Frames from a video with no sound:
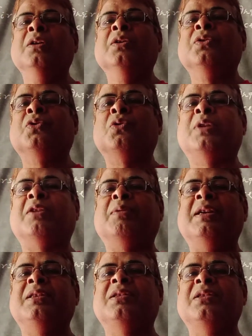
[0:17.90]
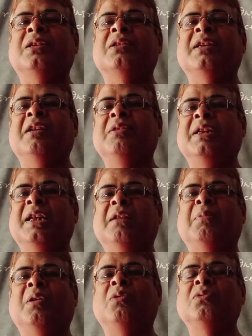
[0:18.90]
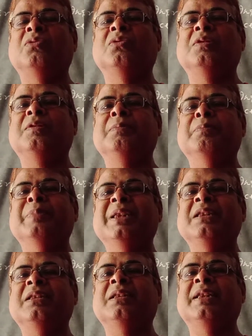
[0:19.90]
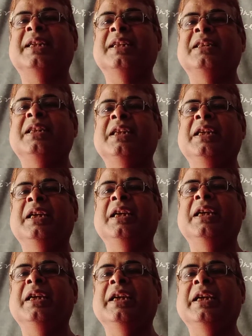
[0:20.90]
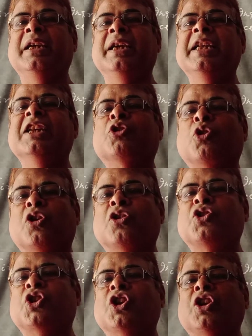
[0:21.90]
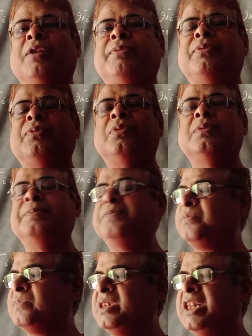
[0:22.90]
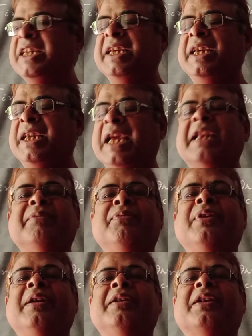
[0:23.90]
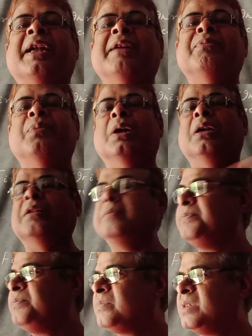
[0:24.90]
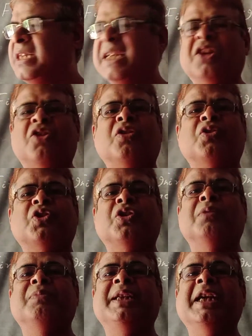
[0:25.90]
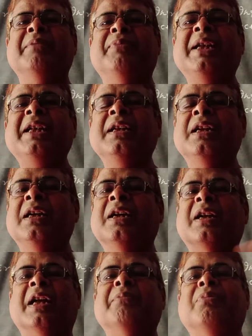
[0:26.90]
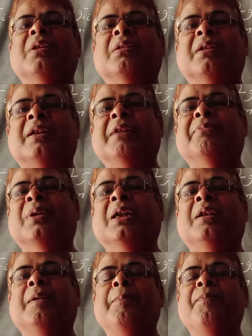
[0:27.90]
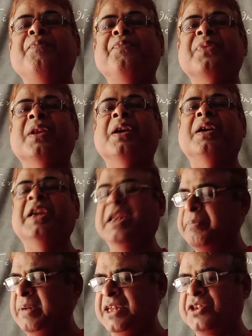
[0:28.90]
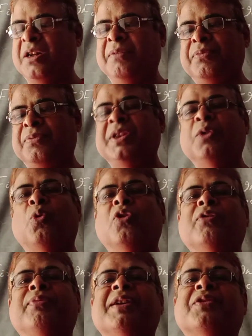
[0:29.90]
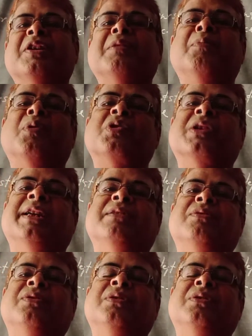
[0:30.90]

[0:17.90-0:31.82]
So that was just I will tell about means that is the introduction of the Enfield rifle. Introduction of the Enfield rifle in place of the old-fashioned musket.